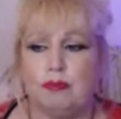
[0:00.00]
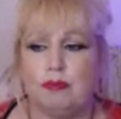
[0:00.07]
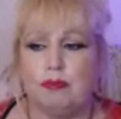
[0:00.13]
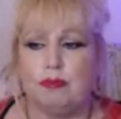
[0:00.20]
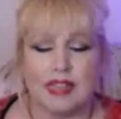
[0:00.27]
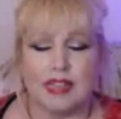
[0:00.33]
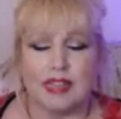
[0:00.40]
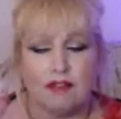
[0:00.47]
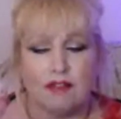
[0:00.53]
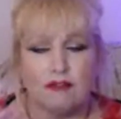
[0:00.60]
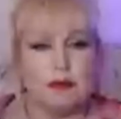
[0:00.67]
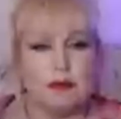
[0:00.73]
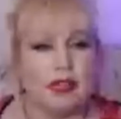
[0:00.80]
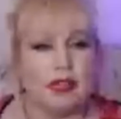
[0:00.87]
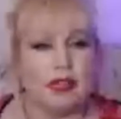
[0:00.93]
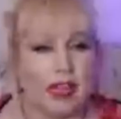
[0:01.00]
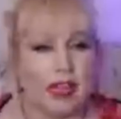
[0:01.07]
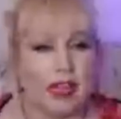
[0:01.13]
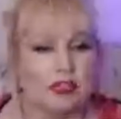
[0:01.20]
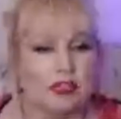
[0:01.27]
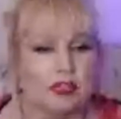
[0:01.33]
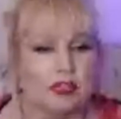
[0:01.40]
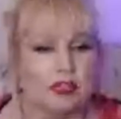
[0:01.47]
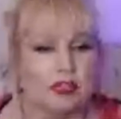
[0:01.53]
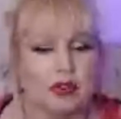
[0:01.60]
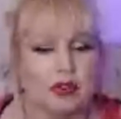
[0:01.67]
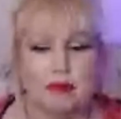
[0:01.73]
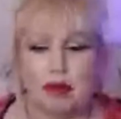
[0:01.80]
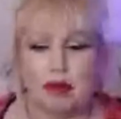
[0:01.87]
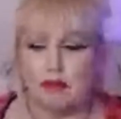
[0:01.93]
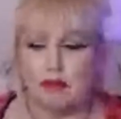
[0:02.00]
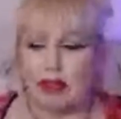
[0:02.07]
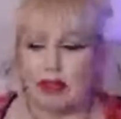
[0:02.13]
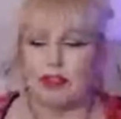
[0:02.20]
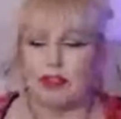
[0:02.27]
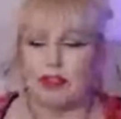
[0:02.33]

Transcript: it's like everybody else around